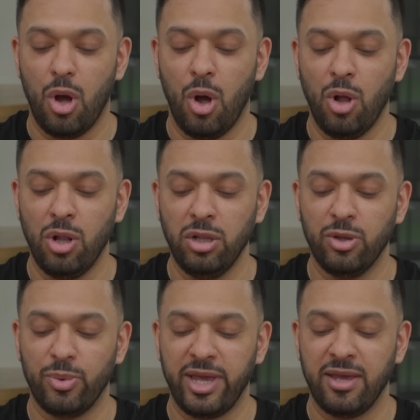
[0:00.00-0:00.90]
all the
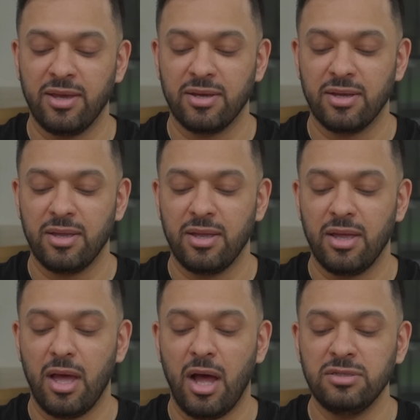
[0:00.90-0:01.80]
way
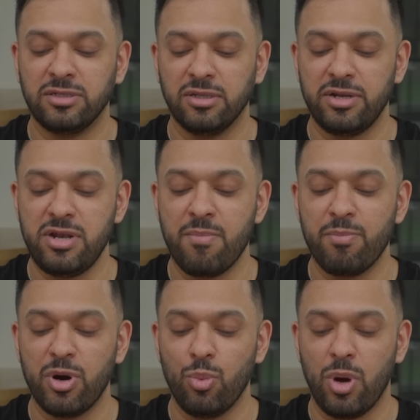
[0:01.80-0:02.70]
until the
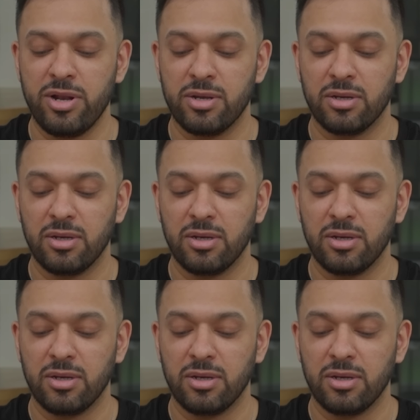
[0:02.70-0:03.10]
number 1